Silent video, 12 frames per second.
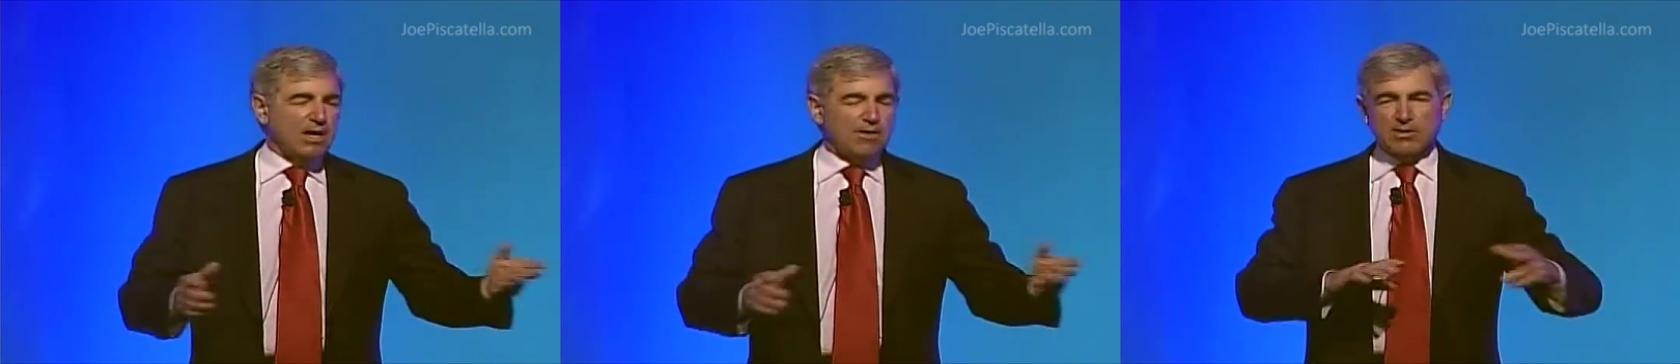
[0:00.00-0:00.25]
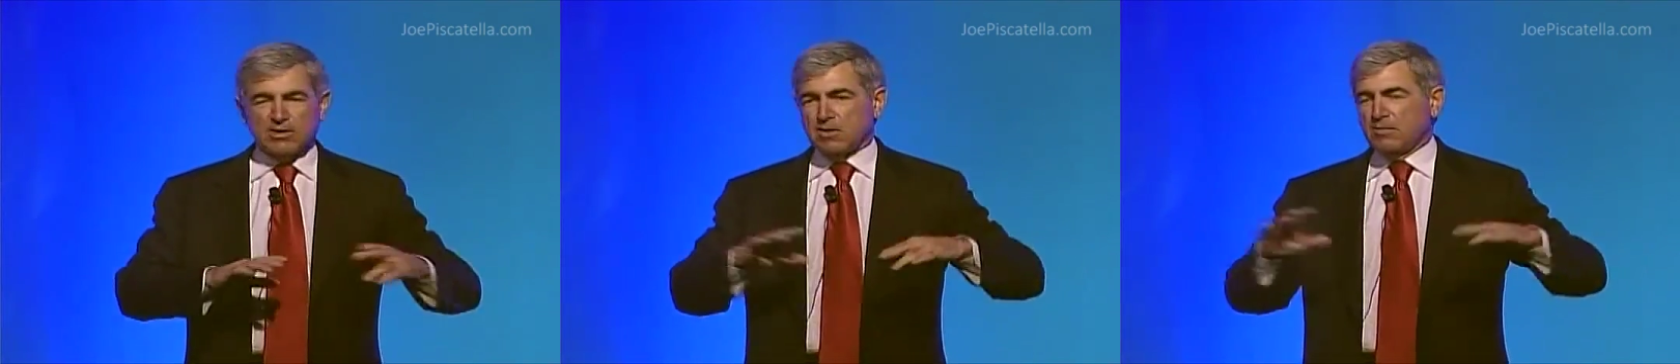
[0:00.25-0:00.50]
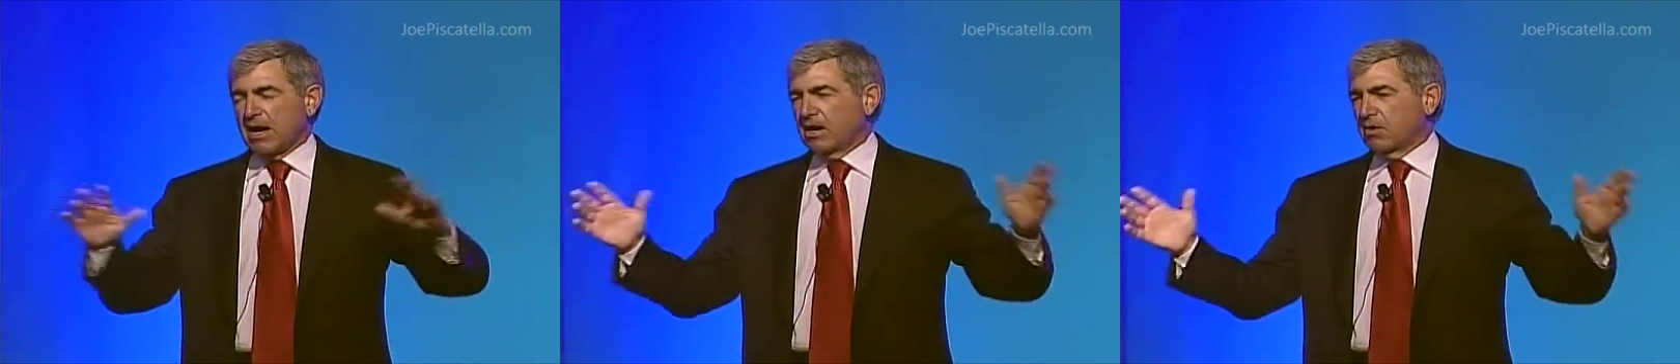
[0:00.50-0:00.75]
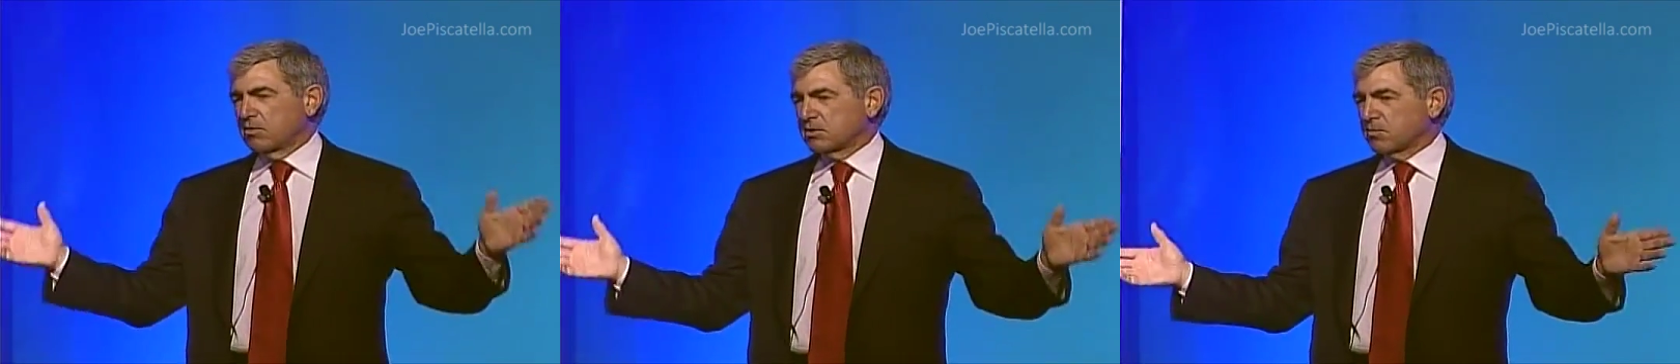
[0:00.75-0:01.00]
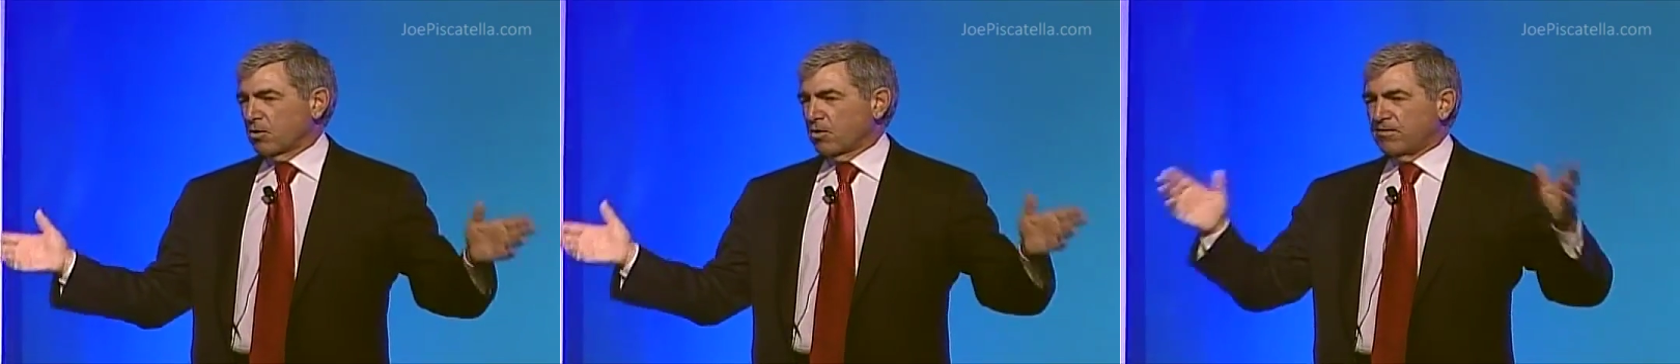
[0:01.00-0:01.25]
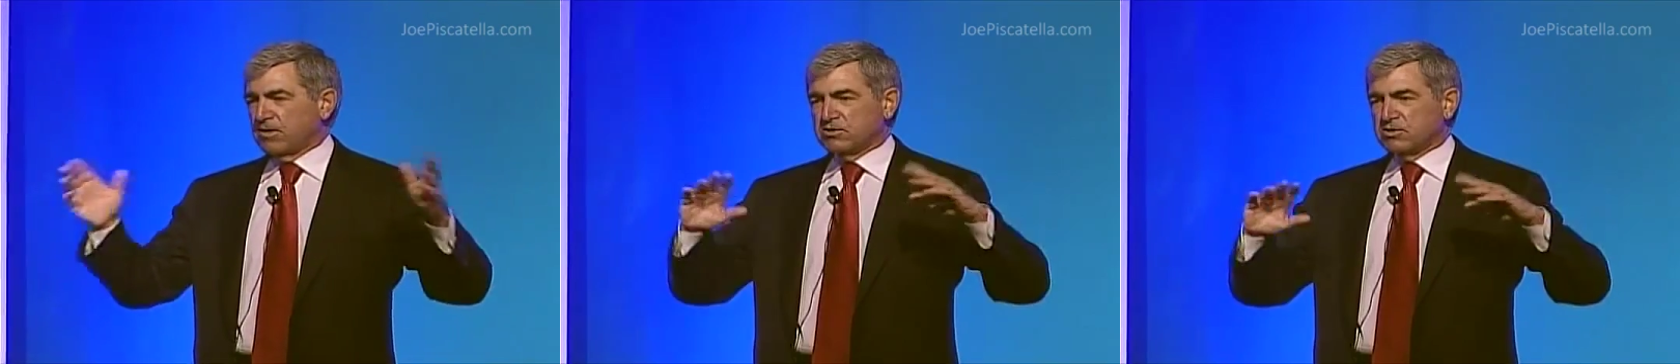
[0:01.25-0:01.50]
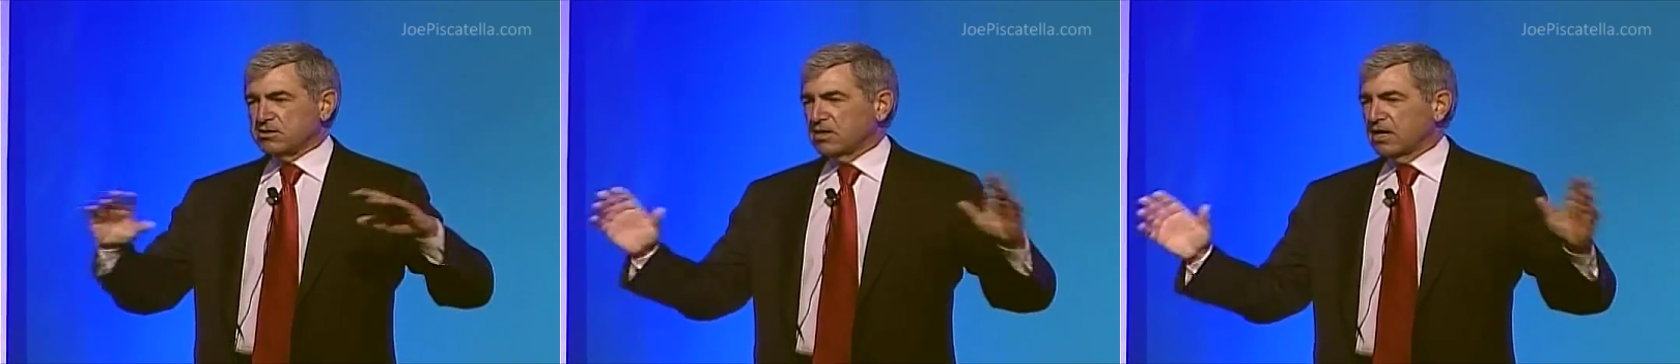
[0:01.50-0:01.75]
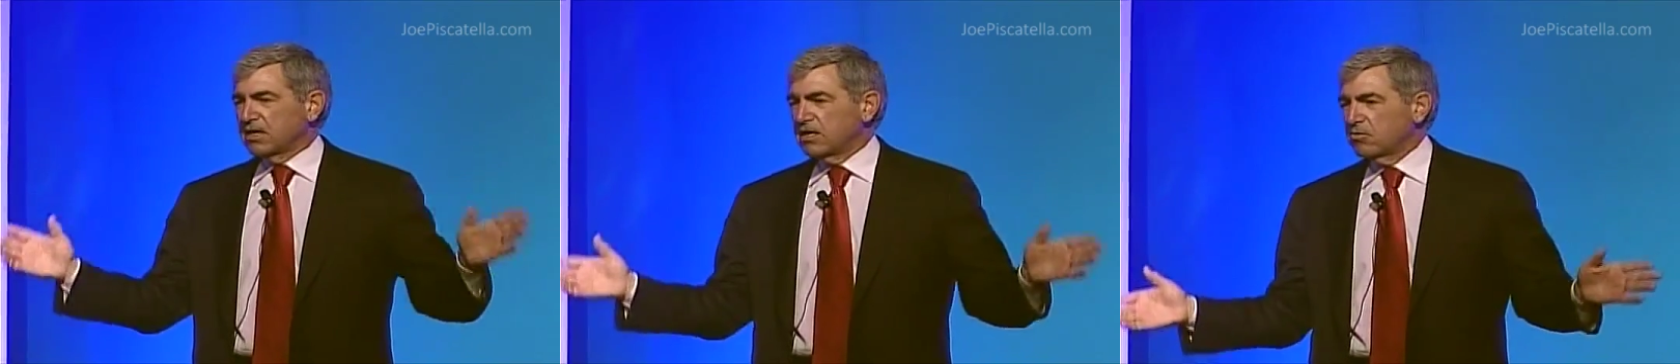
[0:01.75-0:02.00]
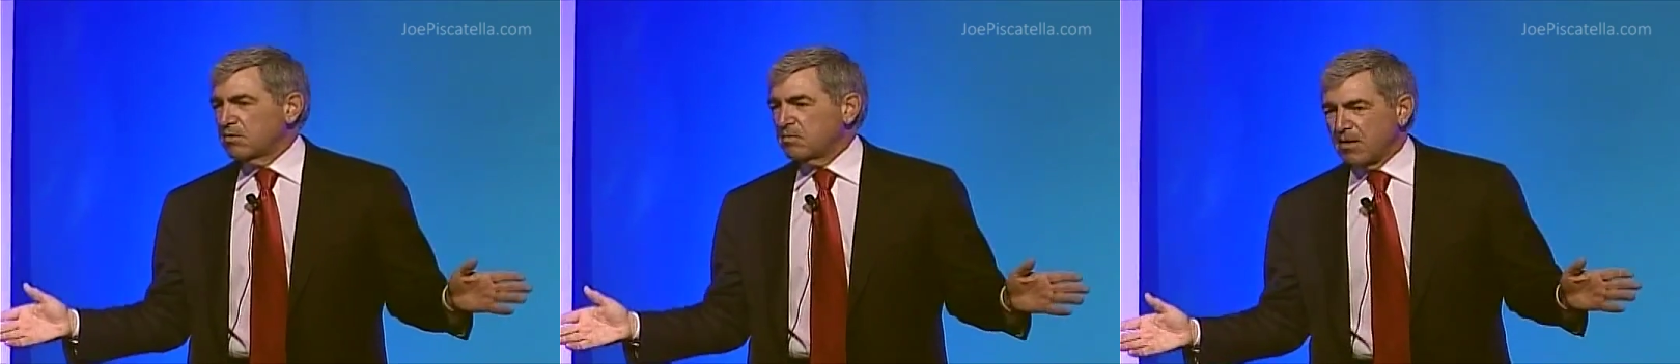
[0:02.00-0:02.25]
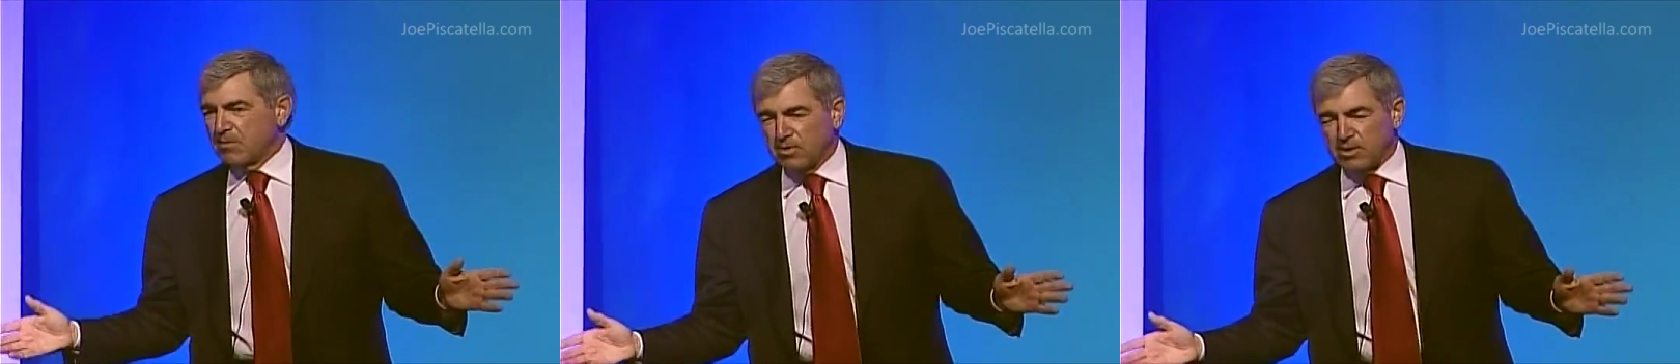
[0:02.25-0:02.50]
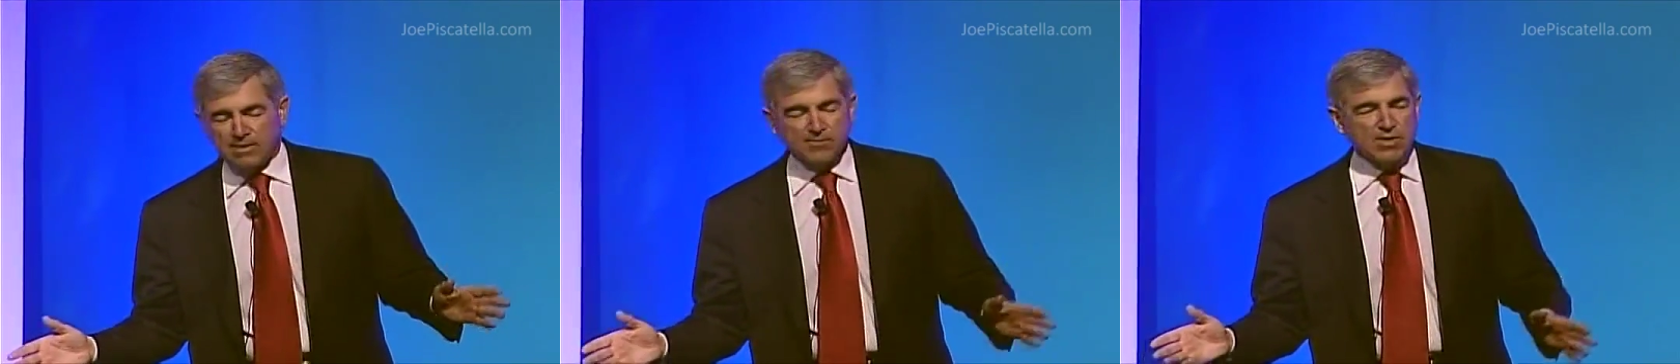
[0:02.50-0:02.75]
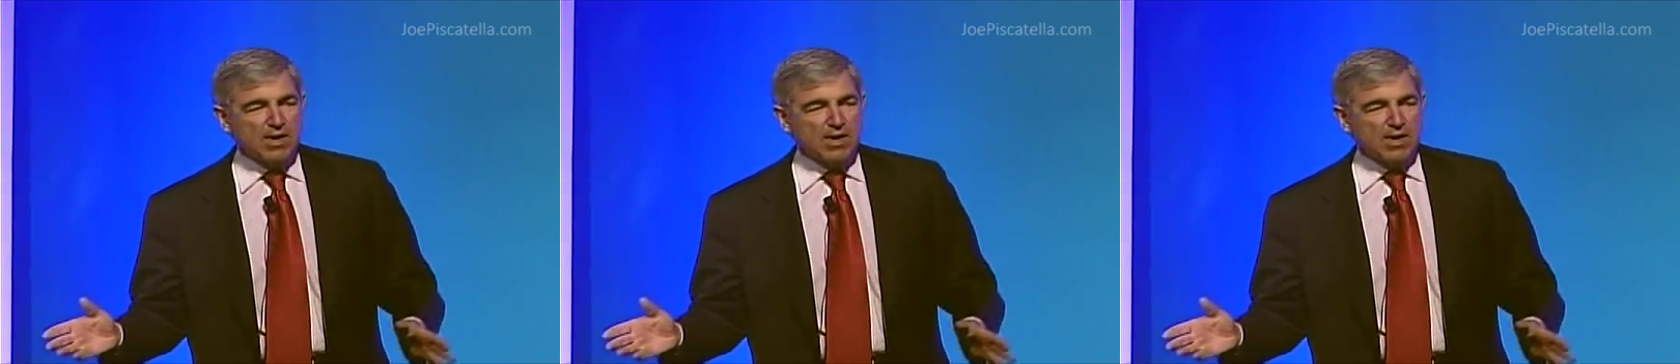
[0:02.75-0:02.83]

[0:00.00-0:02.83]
Everything about it was perfect, just like he remembered it.